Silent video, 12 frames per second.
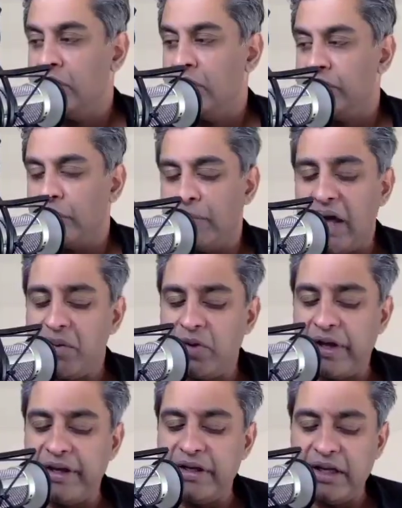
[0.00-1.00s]
So, bottom
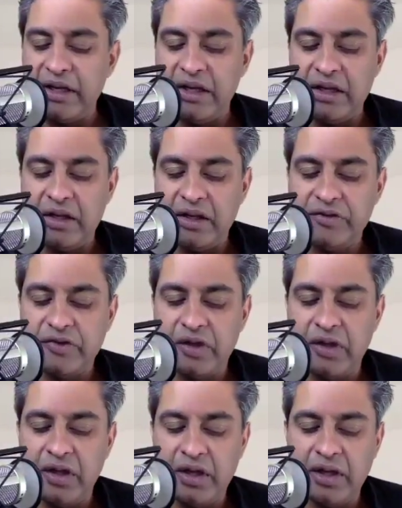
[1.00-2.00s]
line is
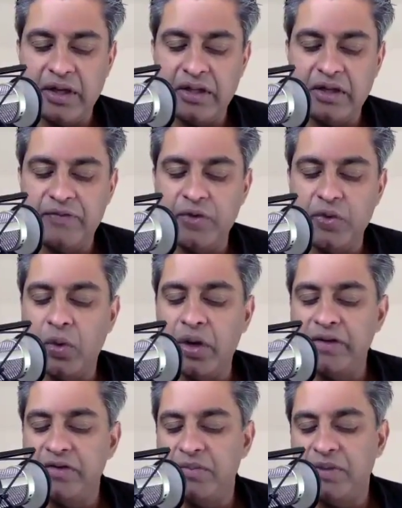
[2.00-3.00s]
uh, if you
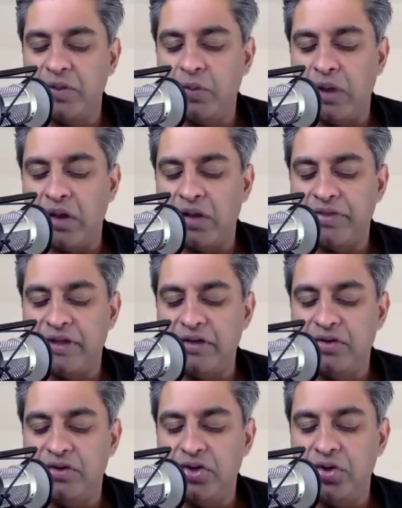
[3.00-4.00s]
want to be wealthy,
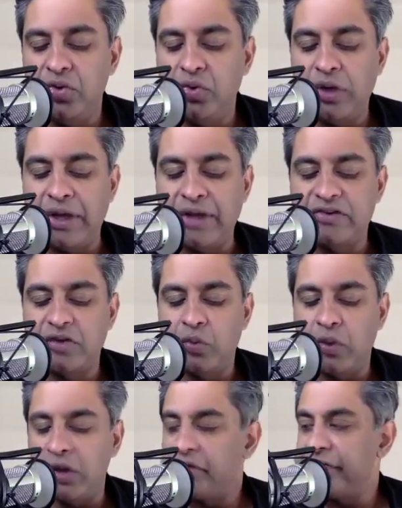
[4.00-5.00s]
do as the
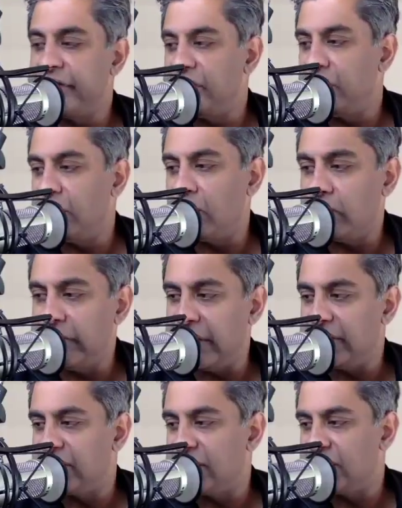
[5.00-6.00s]
wealthy do.
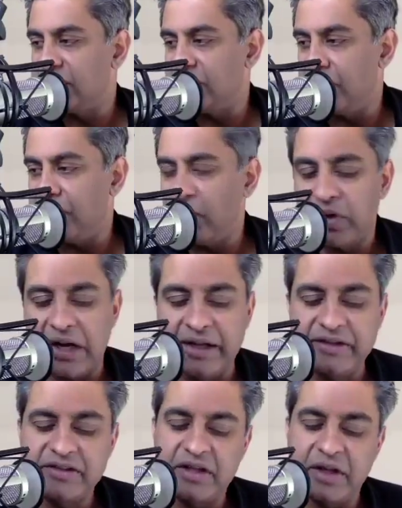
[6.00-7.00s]
That's a simple
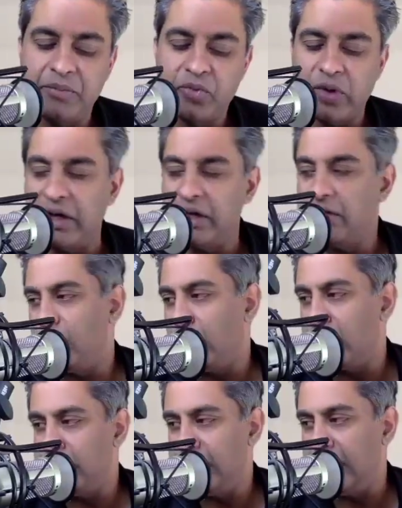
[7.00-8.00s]
concept, right? If you
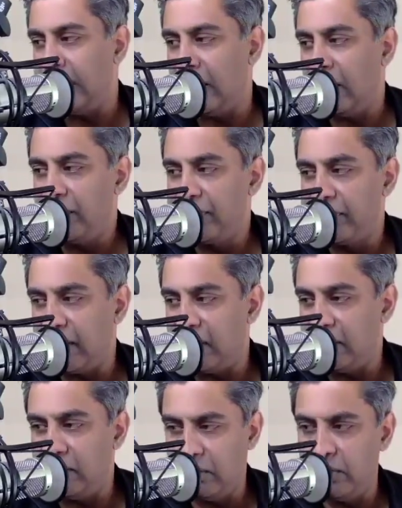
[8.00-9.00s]
want to be healthy,
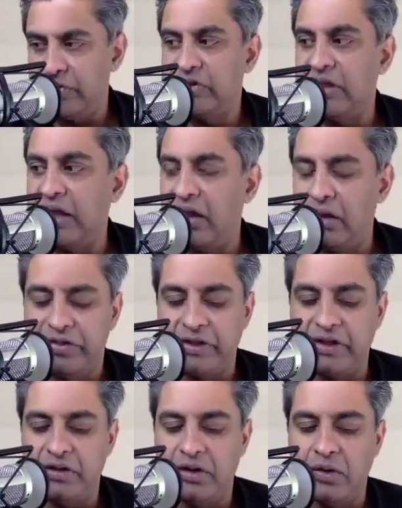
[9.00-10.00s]
do as the healthy
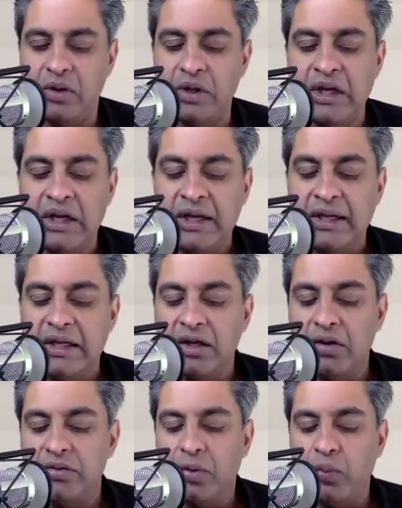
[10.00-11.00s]
do. You
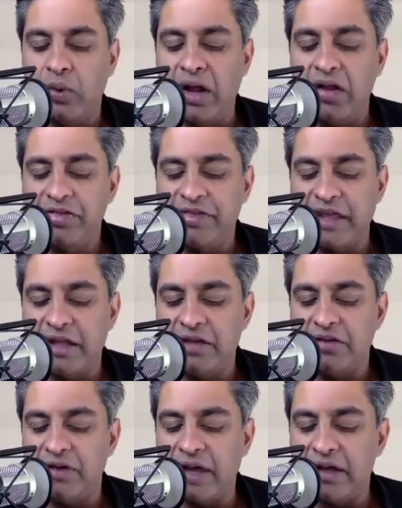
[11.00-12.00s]
know, the wealthy
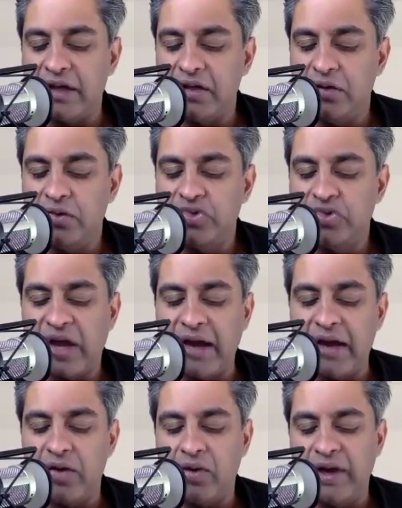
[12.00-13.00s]
do not use
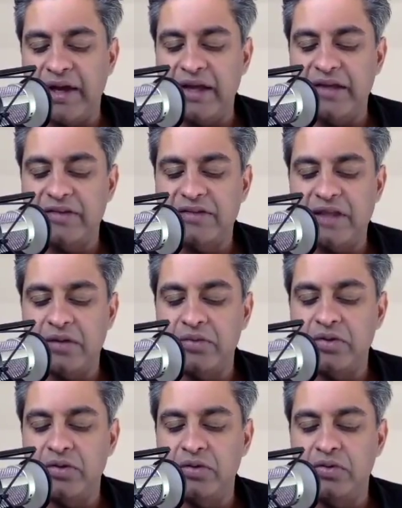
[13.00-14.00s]
IRAs, they don't
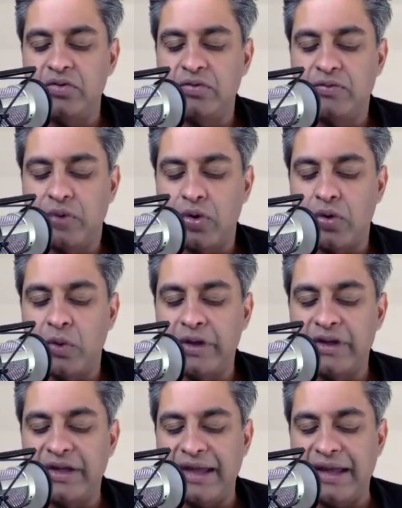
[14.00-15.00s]
use
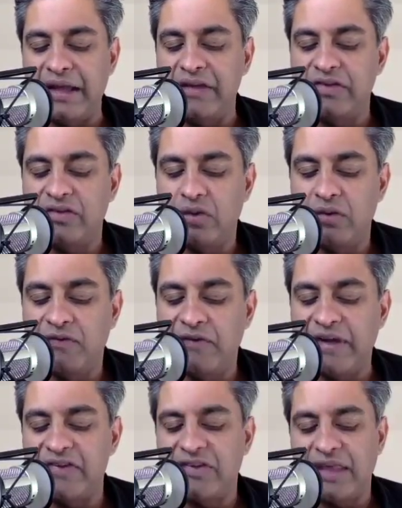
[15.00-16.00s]
401ks to
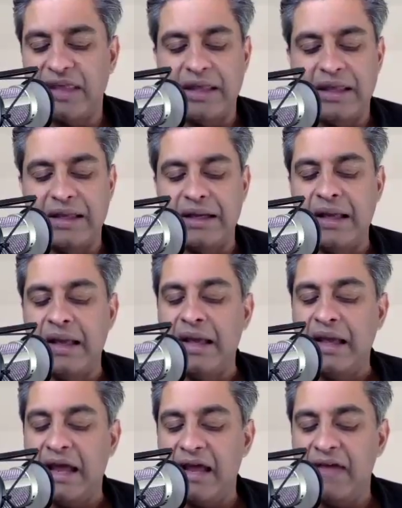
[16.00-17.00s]
invest in
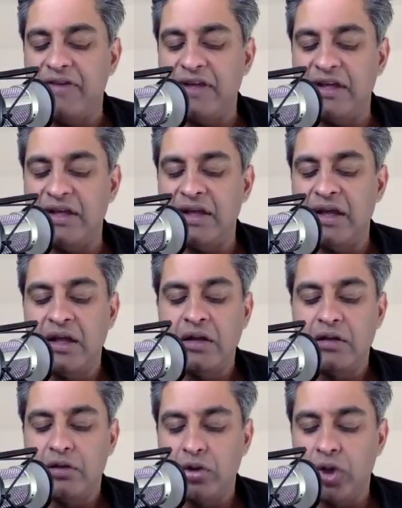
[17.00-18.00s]
heavy,
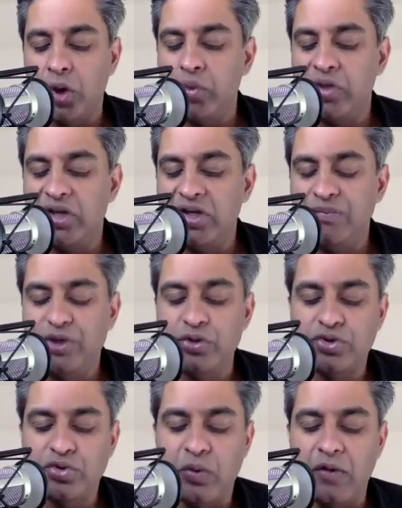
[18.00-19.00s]
loaded
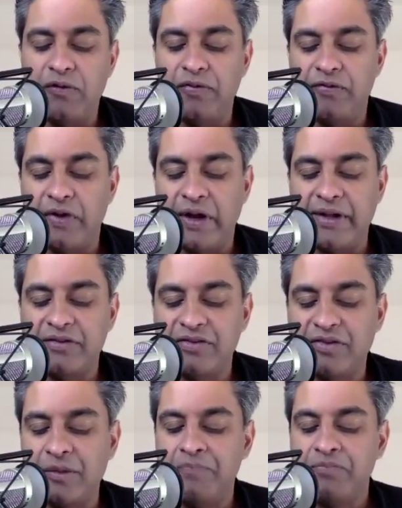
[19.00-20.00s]
mutual
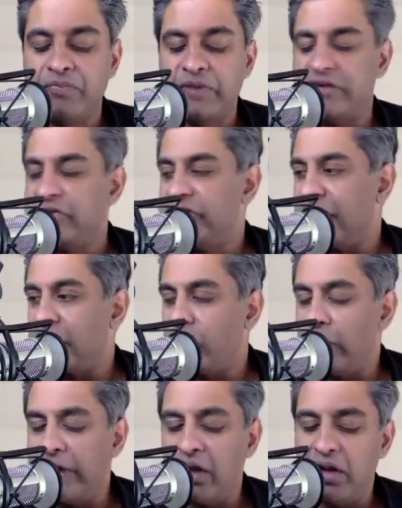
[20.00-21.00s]
funds that suck
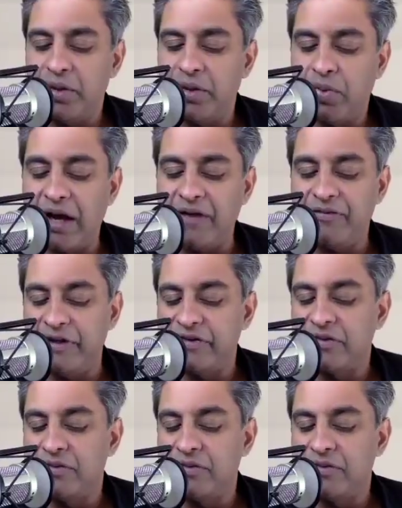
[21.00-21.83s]
away all their profits.